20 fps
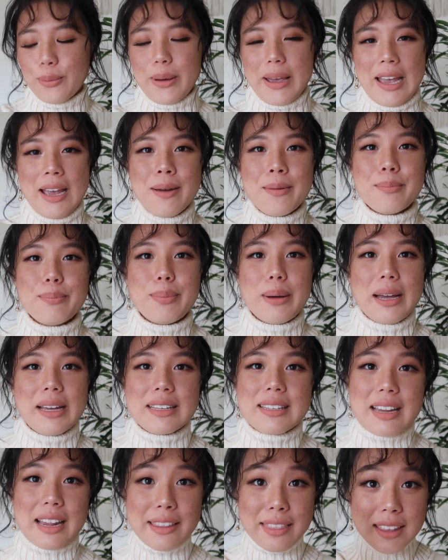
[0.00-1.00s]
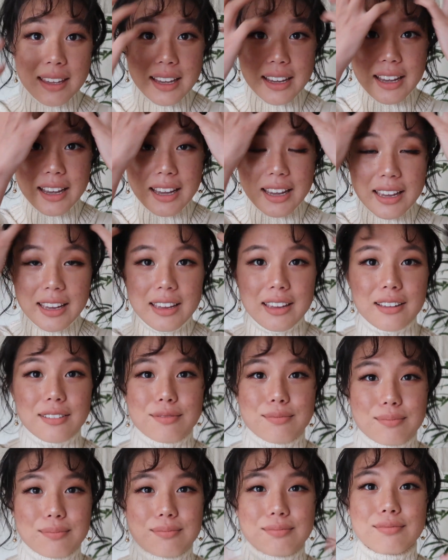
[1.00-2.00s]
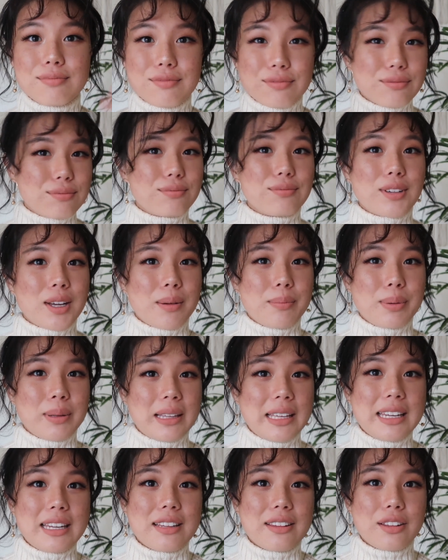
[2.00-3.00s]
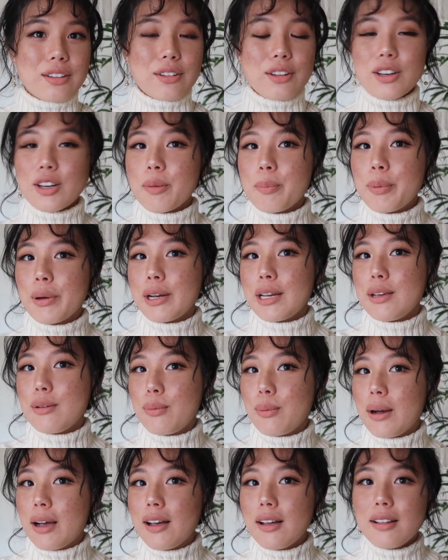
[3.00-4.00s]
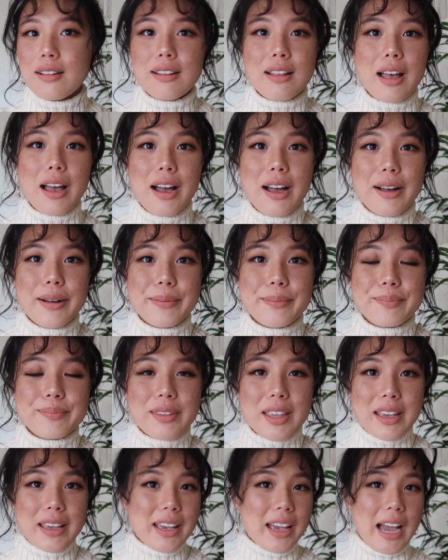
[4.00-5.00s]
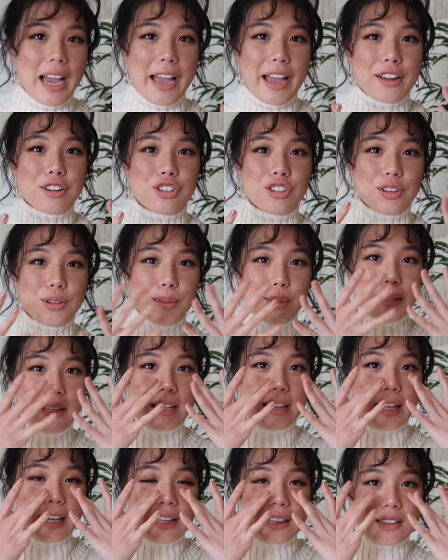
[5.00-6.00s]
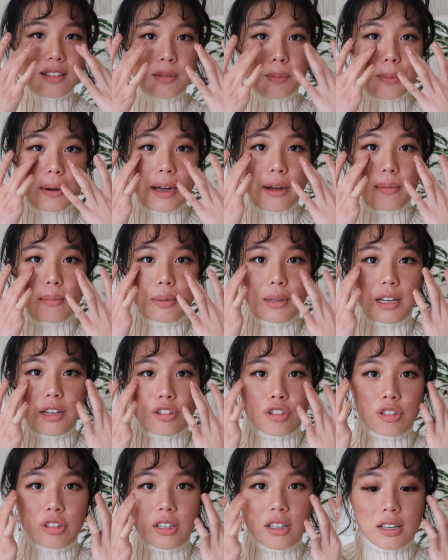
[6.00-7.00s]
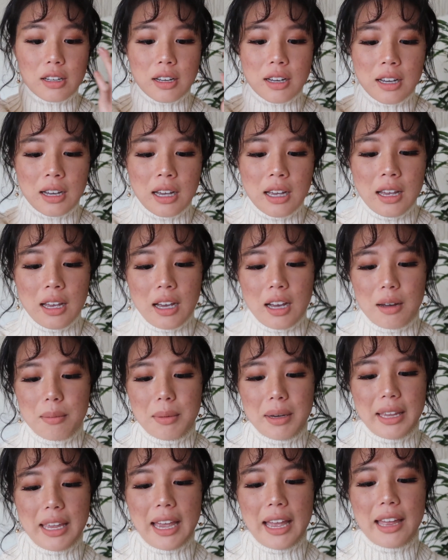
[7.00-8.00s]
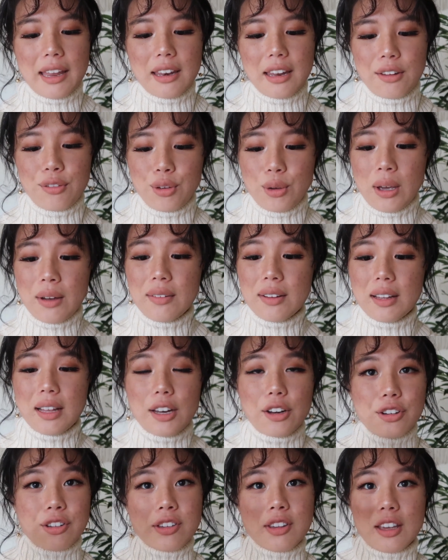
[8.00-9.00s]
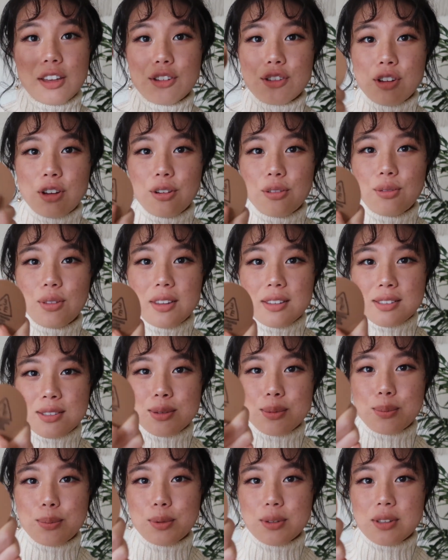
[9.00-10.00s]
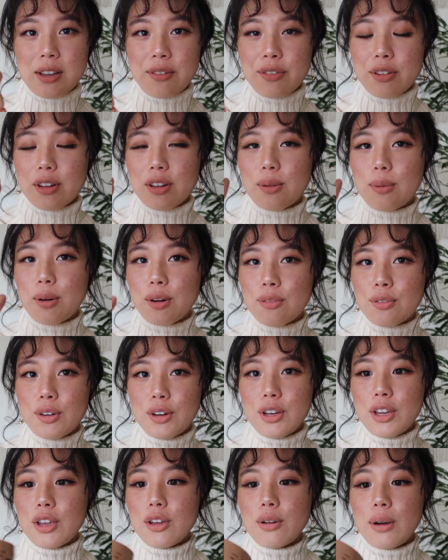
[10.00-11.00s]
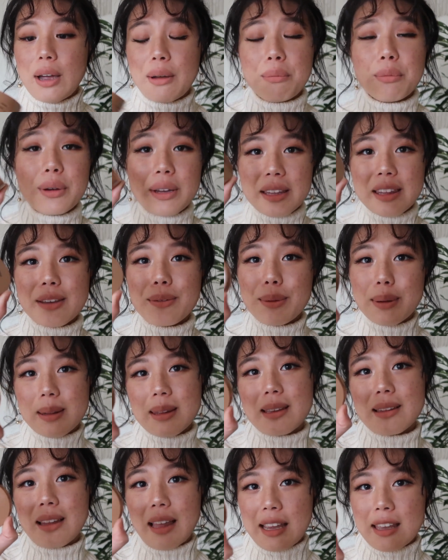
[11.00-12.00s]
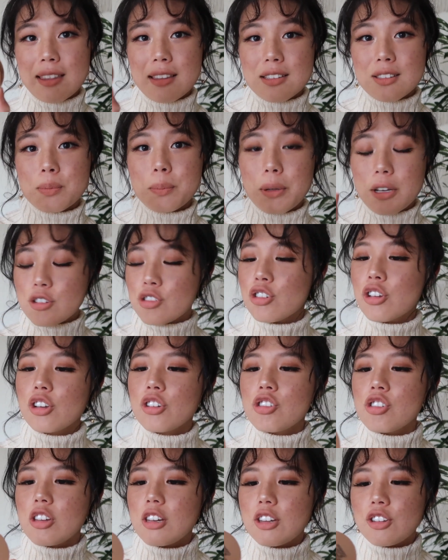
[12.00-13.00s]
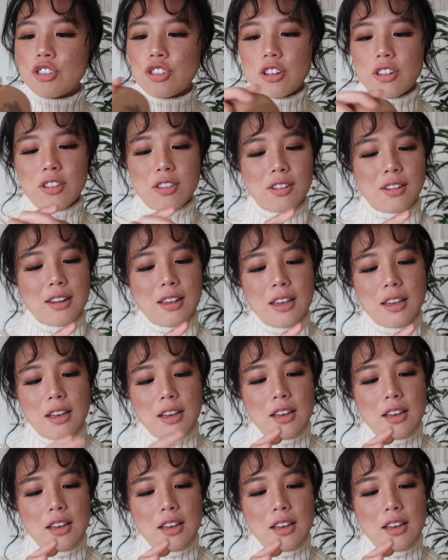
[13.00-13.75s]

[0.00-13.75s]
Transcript: the way, but I think I completed the look pretty well. I actually really like this brown blush look. Again, if you have a lighter skin tone, this will definitely work for you. I really, really like this blush cushion. It's just